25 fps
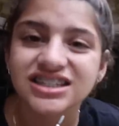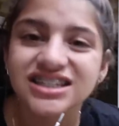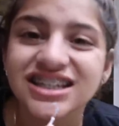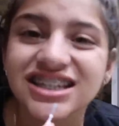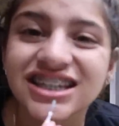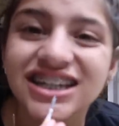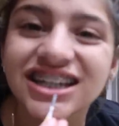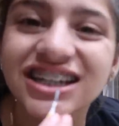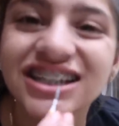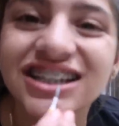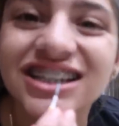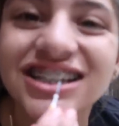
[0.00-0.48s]
So
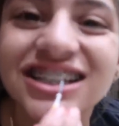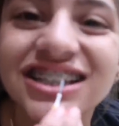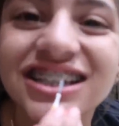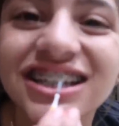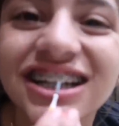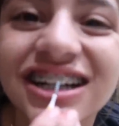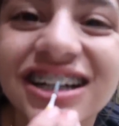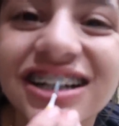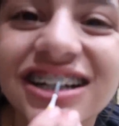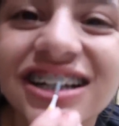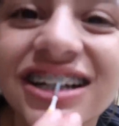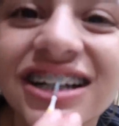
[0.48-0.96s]
yeah, just
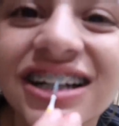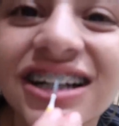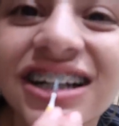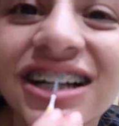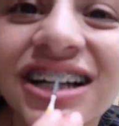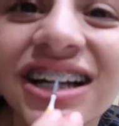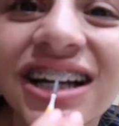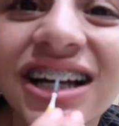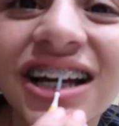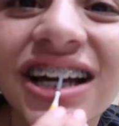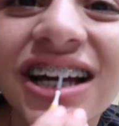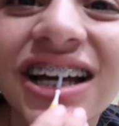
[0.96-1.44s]
go
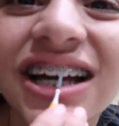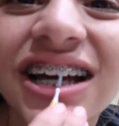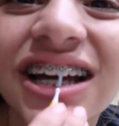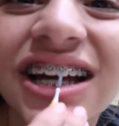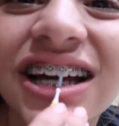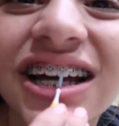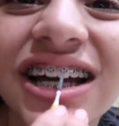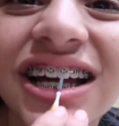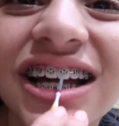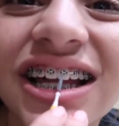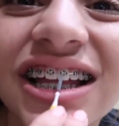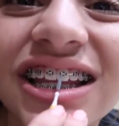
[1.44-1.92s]

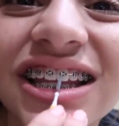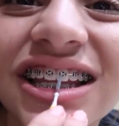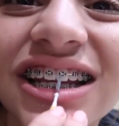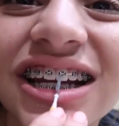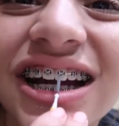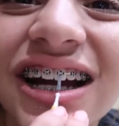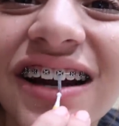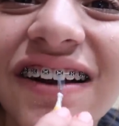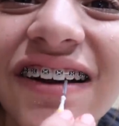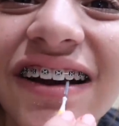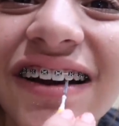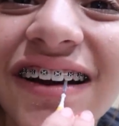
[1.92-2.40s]
throughout